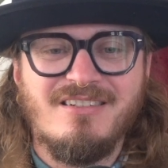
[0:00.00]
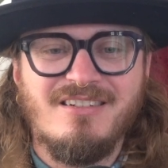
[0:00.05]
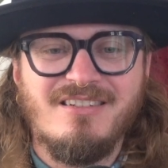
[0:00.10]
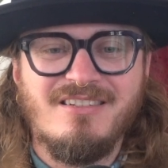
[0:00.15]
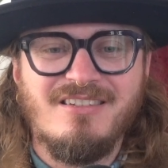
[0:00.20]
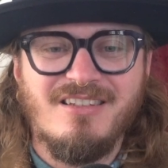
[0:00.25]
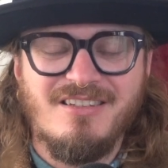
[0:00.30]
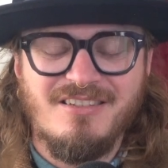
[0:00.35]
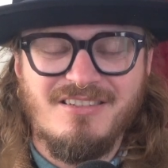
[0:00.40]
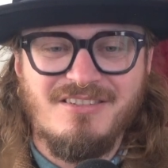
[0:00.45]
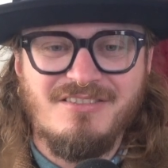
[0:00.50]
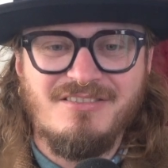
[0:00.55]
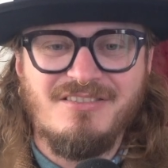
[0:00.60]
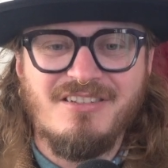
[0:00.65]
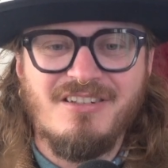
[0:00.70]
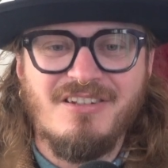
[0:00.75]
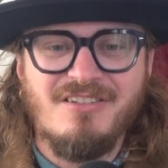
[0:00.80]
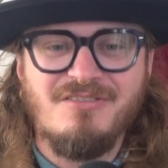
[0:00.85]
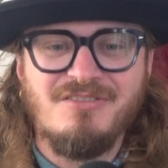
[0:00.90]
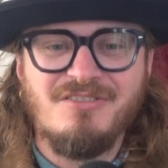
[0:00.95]
I'd like you to
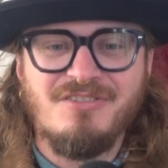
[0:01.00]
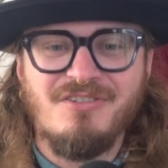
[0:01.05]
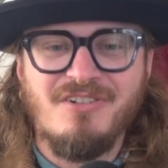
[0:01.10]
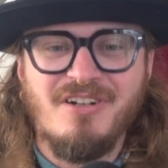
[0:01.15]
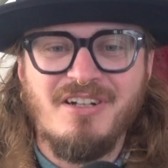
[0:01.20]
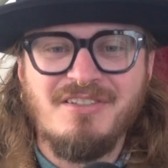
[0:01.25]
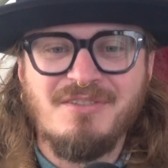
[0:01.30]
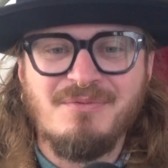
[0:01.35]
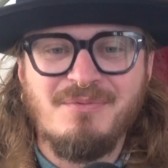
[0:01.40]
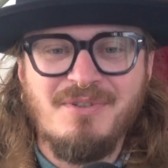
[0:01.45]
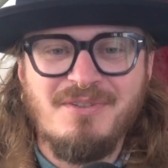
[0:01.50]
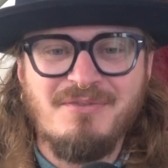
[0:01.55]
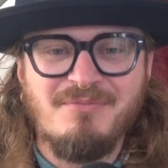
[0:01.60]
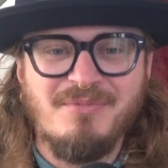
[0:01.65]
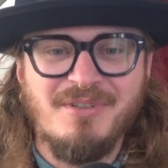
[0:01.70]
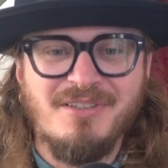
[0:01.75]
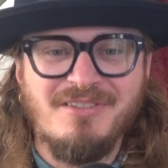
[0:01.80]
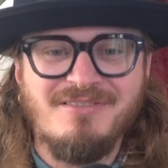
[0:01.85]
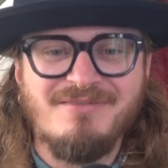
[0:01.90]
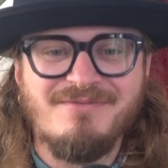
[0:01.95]
close your eyes with
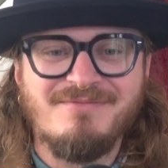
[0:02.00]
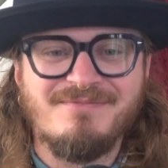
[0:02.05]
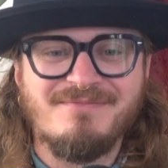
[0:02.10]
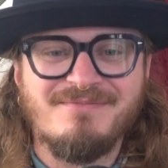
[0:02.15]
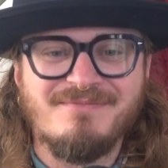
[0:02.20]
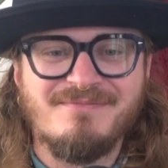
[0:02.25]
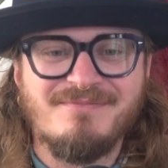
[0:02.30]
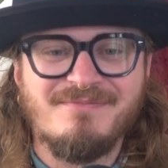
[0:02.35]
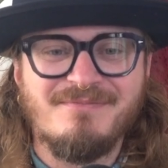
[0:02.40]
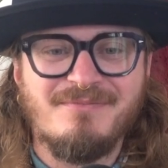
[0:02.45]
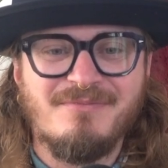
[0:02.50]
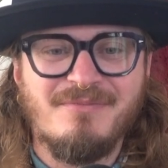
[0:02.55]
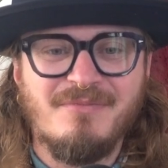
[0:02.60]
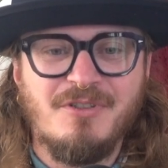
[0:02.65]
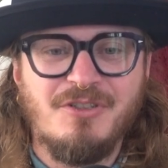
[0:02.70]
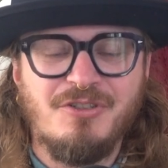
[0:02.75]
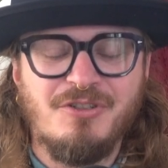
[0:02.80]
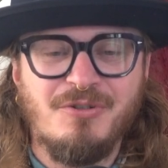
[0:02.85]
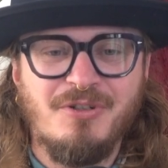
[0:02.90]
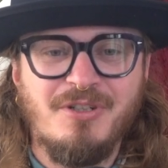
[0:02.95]
me
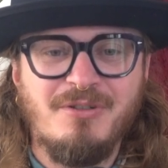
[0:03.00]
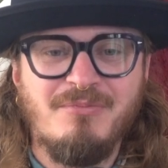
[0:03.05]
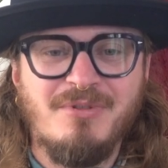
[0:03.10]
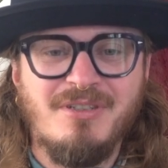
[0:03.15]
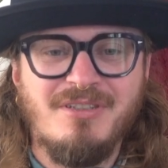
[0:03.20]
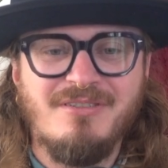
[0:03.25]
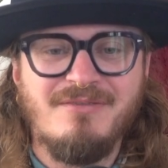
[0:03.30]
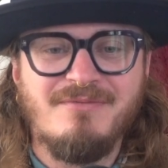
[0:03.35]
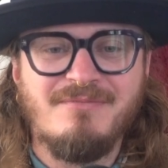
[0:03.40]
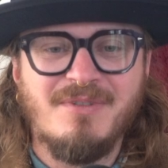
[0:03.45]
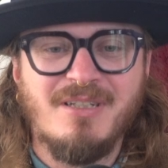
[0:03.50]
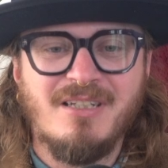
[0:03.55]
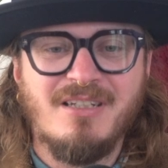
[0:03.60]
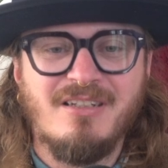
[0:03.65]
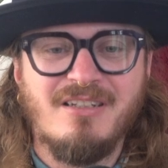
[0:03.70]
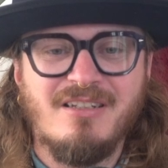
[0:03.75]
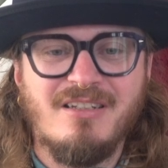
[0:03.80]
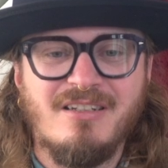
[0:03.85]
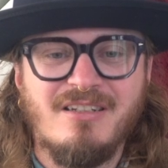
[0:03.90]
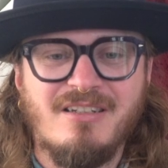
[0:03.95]
and join me
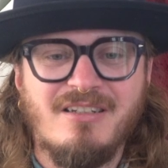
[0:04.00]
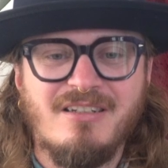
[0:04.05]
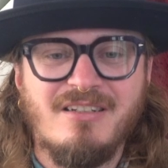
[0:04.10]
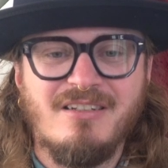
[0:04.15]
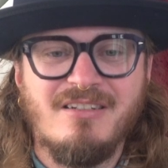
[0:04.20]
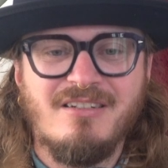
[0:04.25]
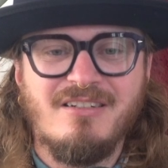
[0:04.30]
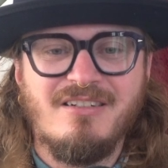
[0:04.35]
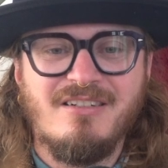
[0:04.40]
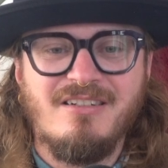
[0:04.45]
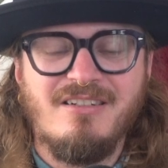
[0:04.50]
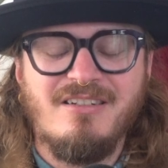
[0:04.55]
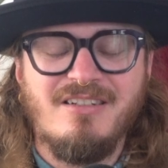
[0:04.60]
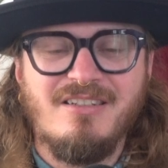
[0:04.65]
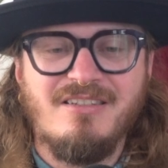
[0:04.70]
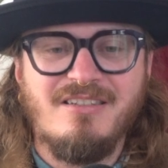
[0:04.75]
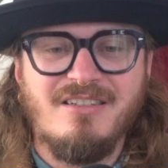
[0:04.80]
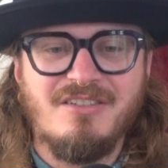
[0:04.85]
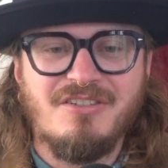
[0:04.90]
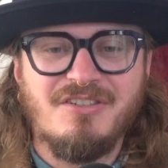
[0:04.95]

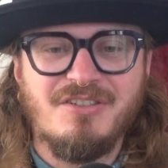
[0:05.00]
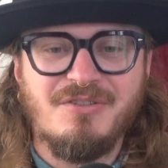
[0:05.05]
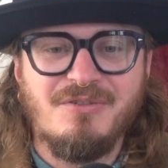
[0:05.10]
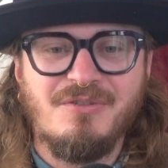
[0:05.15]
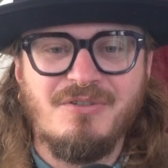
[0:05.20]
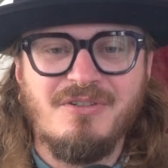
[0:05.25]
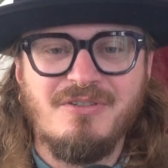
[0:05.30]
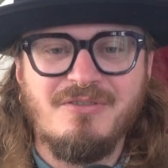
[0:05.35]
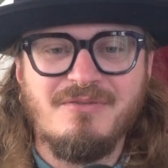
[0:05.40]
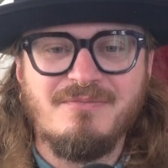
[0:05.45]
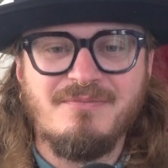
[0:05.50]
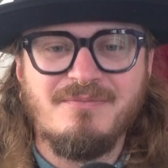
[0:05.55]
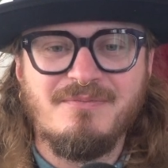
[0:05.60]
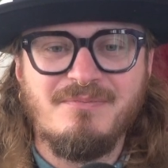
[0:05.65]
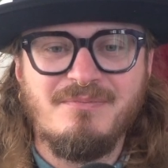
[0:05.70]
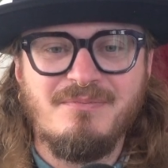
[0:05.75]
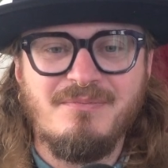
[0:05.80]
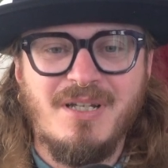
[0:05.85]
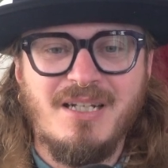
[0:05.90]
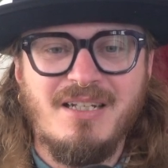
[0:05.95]
in this short
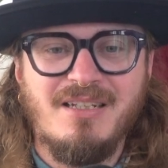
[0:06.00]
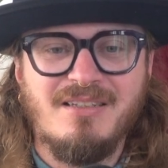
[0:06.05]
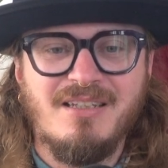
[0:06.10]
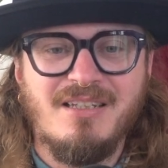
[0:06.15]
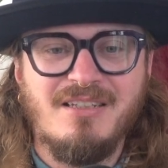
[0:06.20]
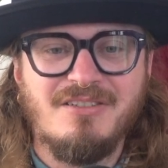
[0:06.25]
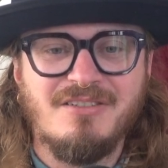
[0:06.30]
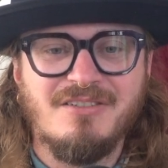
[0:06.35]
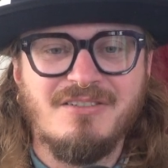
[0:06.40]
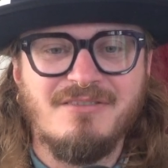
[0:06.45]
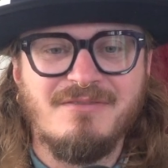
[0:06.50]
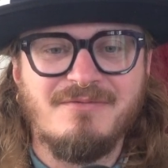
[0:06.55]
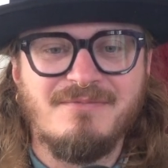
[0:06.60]
meditation.